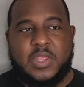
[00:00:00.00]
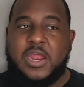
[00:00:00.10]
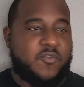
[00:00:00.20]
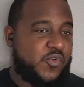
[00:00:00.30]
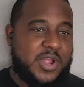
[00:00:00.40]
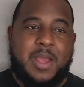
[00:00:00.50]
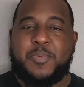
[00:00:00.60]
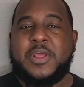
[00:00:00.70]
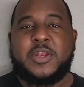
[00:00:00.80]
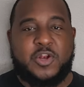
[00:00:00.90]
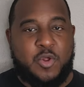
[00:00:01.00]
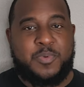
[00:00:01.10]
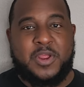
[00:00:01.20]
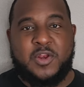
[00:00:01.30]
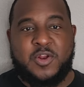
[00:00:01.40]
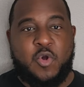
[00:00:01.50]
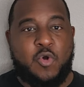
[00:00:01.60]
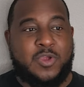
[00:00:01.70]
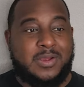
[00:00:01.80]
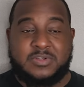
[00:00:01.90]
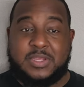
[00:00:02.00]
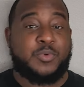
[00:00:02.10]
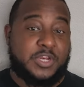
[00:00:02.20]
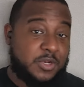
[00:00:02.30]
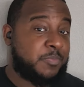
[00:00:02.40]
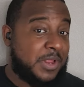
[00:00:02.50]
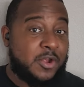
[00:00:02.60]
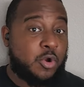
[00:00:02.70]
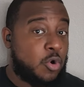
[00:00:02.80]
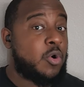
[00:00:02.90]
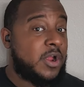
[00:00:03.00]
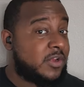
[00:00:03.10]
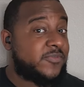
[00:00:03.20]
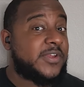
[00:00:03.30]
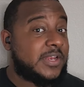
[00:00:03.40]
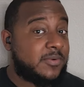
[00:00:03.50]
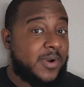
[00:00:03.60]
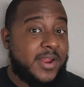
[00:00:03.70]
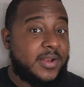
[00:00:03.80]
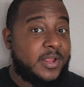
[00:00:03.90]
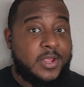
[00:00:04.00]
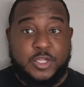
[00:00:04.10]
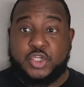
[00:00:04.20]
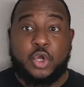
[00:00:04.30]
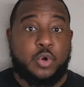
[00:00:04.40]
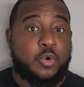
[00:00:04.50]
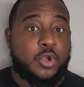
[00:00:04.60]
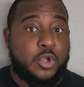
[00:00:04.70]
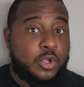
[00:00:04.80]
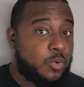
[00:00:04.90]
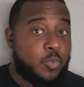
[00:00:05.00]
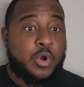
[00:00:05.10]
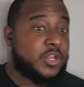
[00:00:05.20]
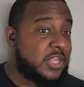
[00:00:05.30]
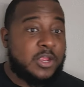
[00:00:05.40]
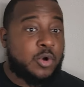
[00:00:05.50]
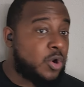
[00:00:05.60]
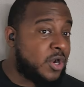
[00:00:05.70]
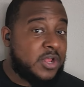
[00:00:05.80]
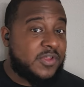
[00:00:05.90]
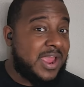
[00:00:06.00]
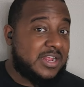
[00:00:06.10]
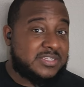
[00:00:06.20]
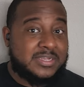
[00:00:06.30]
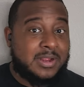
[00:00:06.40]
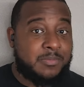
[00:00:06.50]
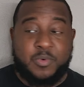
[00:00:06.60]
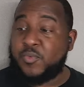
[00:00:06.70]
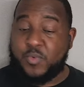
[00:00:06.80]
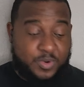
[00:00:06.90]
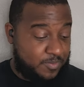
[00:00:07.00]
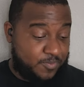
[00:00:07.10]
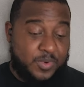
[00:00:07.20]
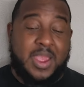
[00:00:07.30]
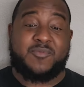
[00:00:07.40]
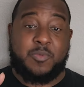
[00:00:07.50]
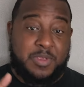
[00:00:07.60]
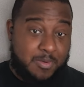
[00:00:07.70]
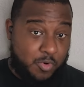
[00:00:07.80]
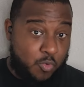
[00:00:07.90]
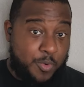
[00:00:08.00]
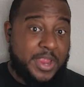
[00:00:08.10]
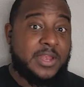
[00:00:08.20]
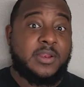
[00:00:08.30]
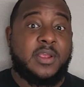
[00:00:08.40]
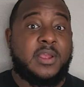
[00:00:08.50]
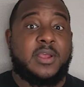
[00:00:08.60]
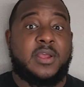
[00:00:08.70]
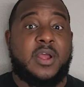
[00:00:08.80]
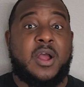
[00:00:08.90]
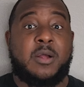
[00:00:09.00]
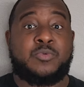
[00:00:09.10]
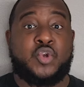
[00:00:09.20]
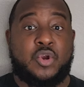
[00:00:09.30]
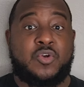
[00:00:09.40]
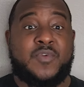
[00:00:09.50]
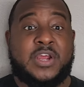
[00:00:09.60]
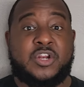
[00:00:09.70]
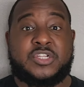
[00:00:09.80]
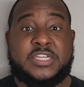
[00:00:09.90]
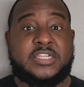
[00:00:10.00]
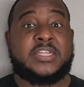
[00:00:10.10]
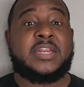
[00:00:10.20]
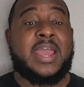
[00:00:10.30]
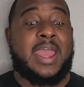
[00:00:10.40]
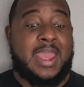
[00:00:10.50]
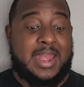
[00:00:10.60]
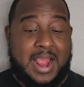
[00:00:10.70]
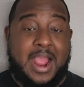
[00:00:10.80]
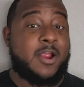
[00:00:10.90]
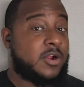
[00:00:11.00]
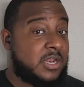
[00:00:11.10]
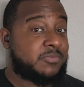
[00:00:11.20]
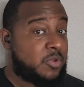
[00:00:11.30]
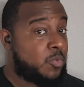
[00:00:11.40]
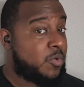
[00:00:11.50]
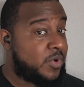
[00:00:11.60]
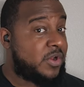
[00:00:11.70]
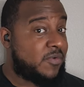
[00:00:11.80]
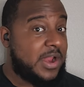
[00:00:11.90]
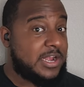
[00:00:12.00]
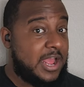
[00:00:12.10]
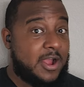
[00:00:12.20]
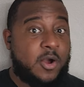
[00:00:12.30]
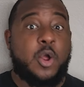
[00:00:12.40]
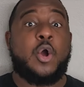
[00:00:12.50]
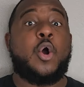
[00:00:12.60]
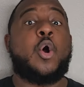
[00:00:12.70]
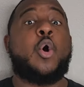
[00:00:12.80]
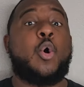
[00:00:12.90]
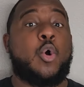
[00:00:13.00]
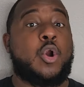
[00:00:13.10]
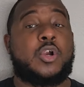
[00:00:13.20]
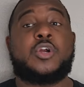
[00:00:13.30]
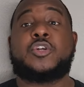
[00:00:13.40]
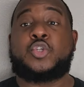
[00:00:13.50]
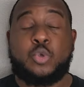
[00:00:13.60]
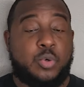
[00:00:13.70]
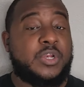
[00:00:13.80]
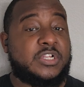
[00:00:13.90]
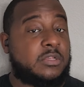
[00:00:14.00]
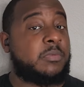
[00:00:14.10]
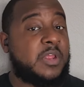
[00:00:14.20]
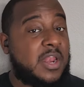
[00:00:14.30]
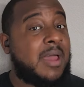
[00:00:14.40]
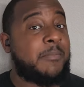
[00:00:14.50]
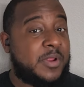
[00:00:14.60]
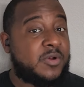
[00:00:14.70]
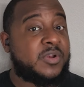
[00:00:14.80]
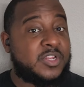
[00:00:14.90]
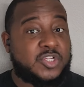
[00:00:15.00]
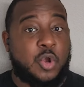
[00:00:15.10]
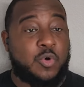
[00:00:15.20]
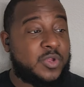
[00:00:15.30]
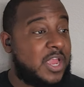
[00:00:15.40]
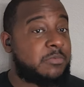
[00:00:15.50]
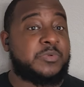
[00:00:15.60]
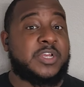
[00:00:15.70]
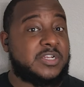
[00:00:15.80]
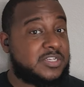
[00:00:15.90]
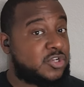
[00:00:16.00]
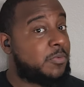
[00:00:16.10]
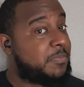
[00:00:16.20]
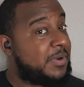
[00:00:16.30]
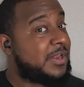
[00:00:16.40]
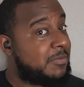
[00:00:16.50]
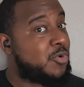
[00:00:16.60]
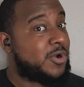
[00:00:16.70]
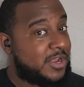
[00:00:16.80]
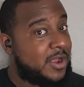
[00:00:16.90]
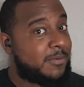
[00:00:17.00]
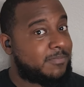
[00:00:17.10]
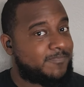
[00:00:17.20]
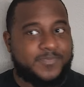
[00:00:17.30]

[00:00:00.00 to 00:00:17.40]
And if we're not planning on playing in cold games, then we need to plan on going undefeated, right? So, one thing or another has to come. We have to be able to win during the regular season at a higher clip than we're winning right now, or Tua needs to be a lot better in these cold games because there's going to be plenty more to come.